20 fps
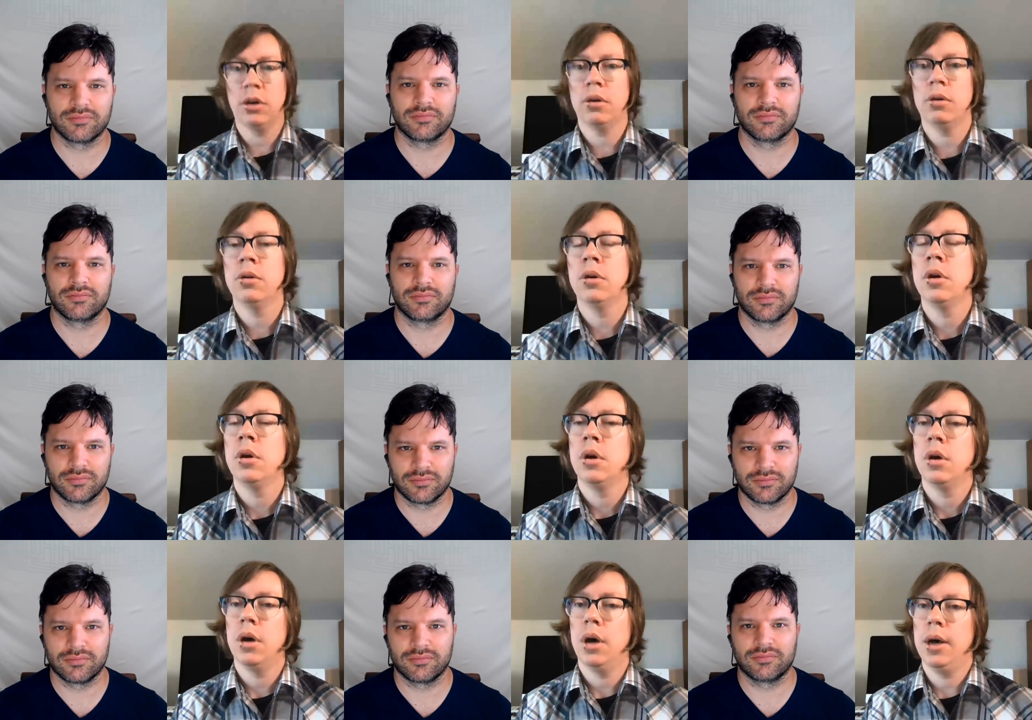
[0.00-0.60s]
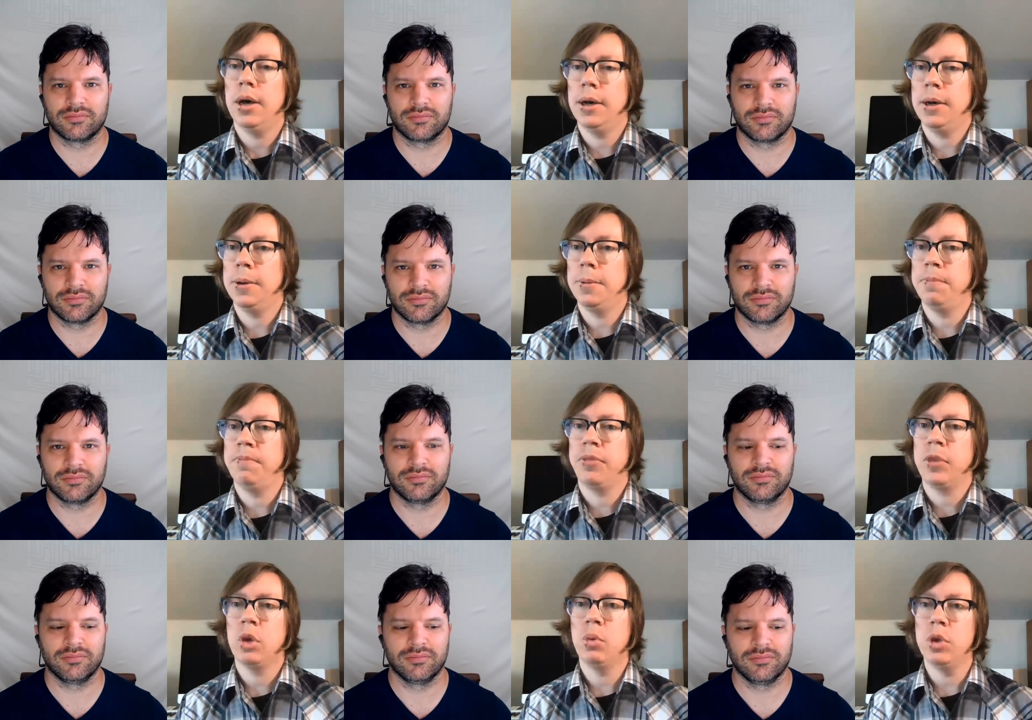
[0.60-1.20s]
Speaker 1: there.
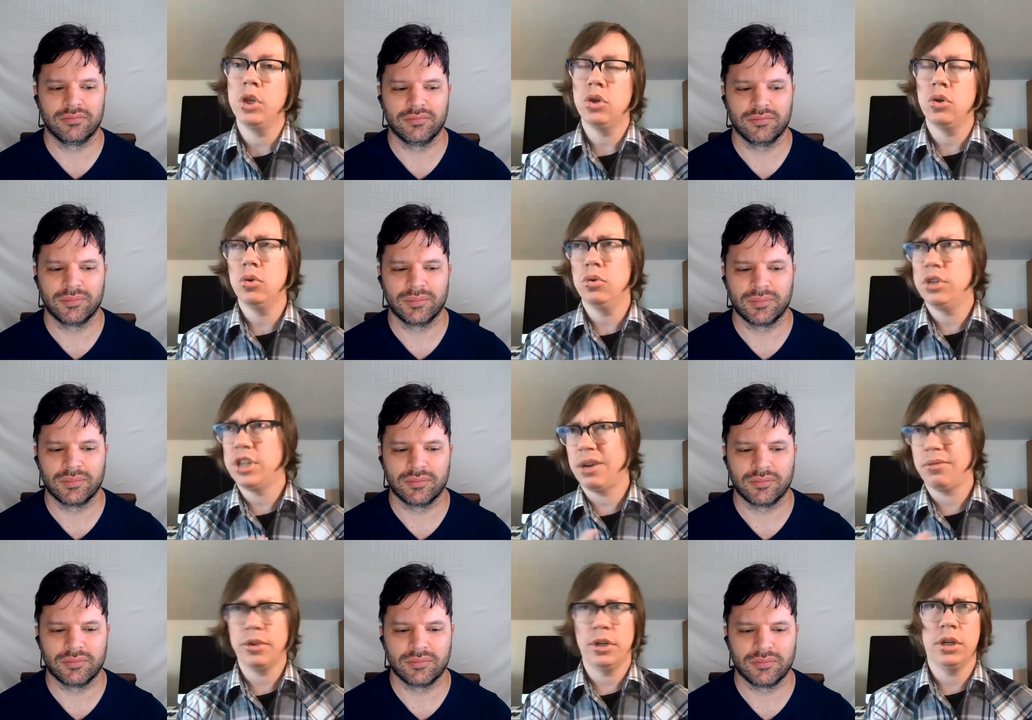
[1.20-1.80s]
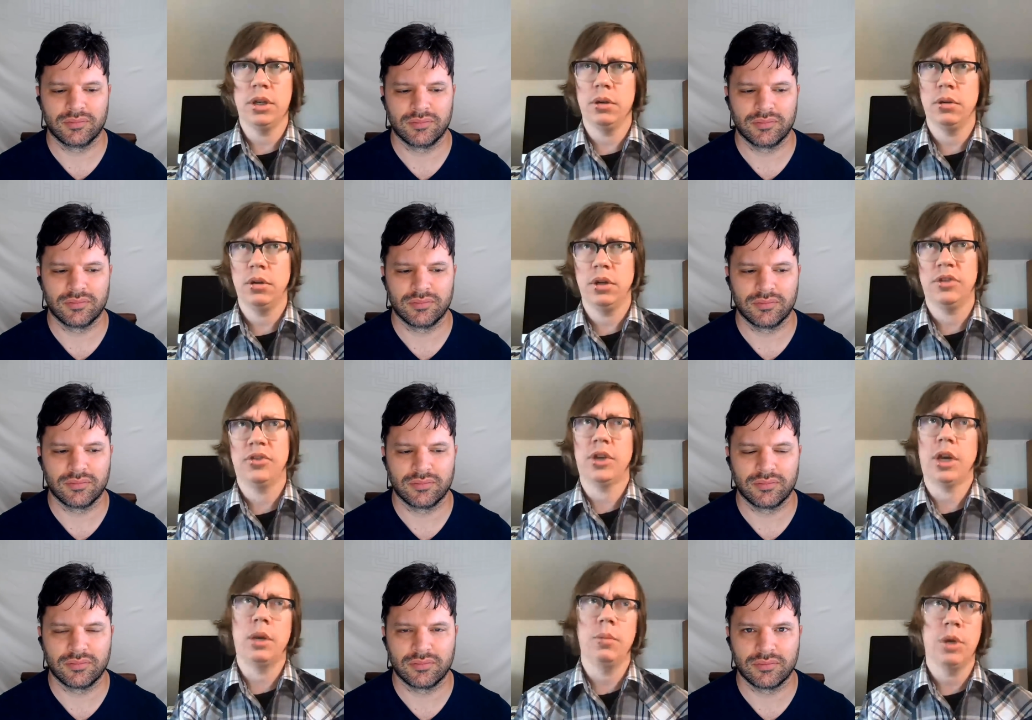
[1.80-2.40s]
Um, we do definite
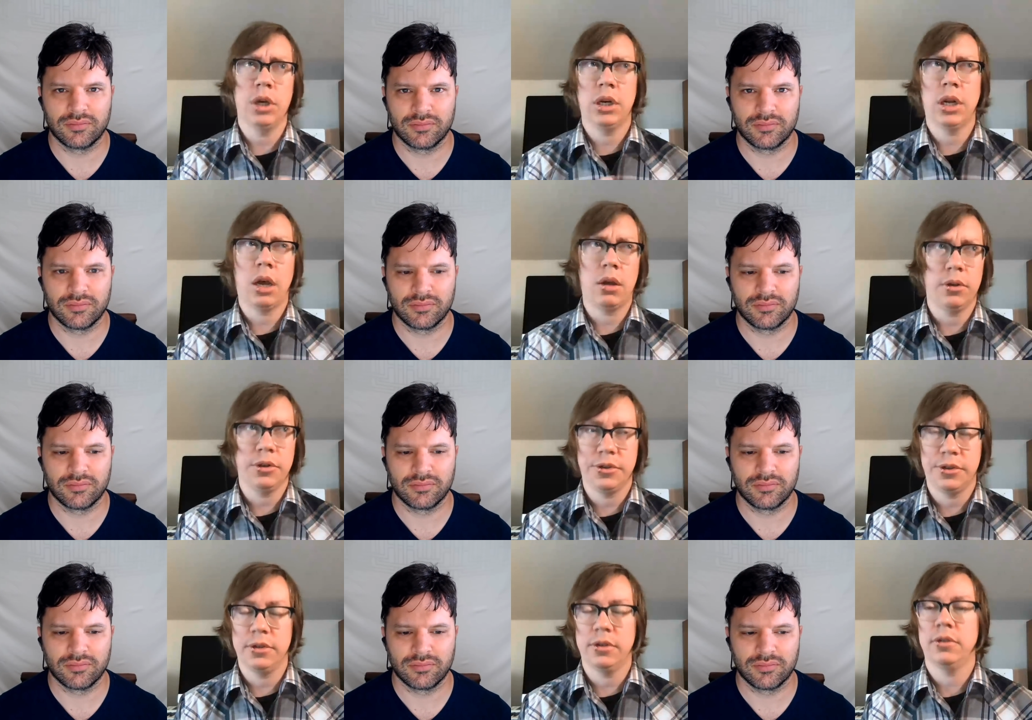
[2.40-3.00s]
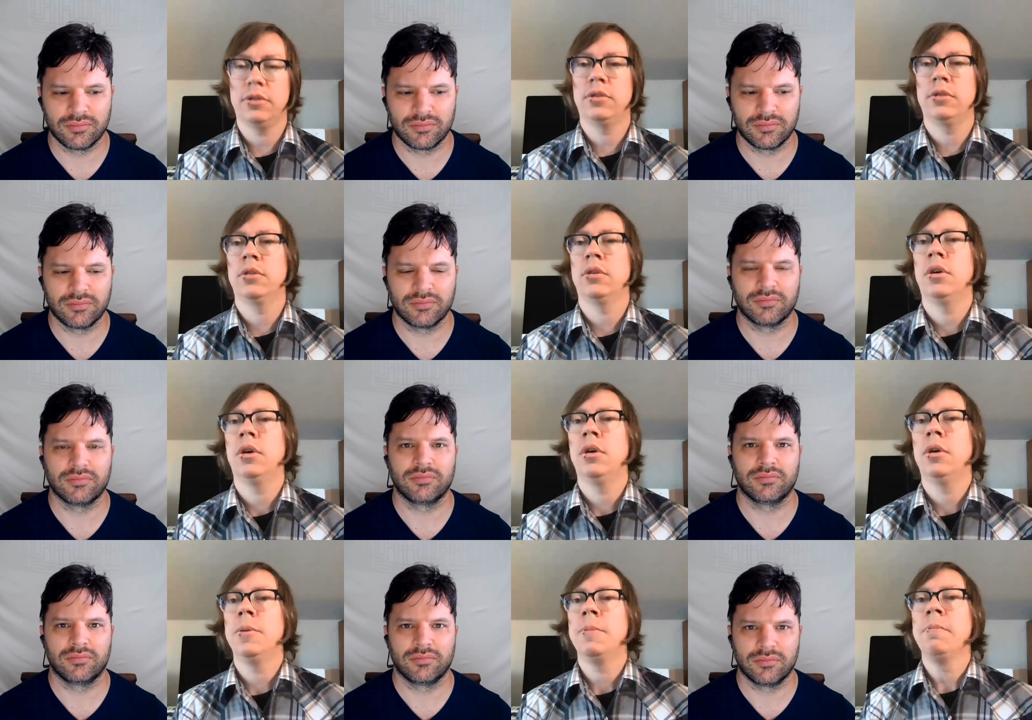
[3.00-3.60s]
assignment analysis.
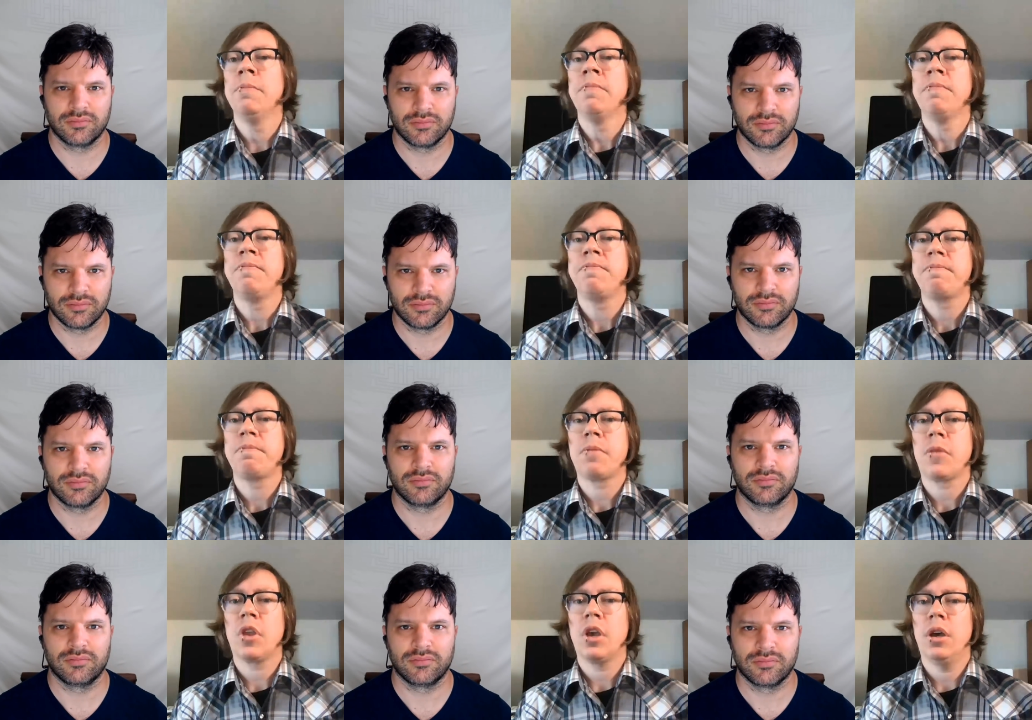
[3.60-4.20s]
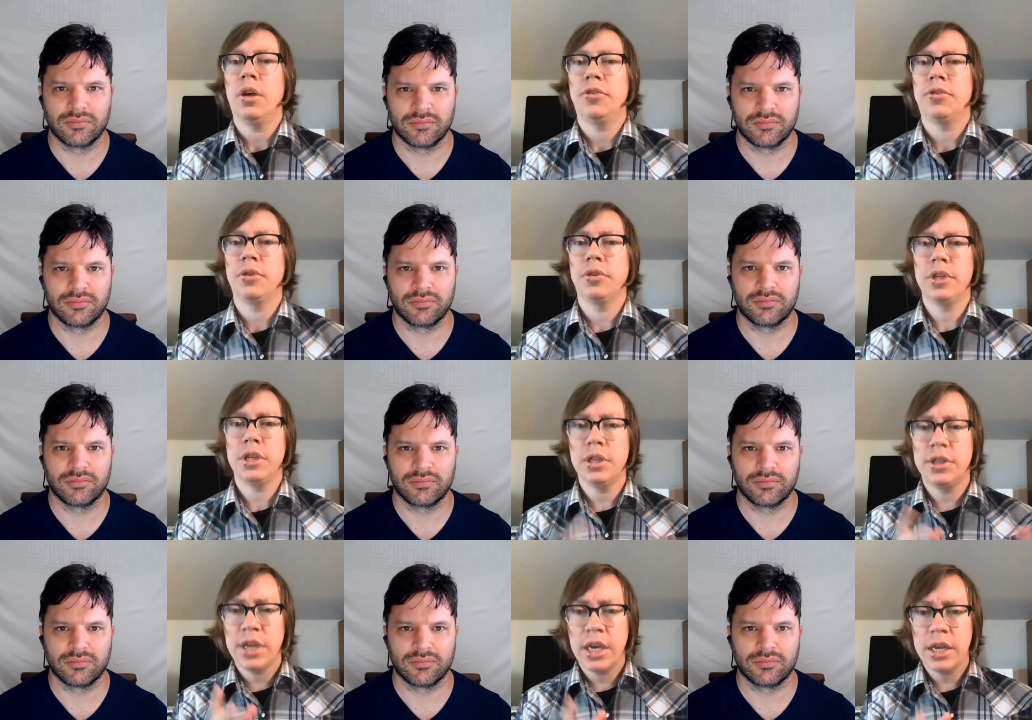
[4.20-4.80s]
So the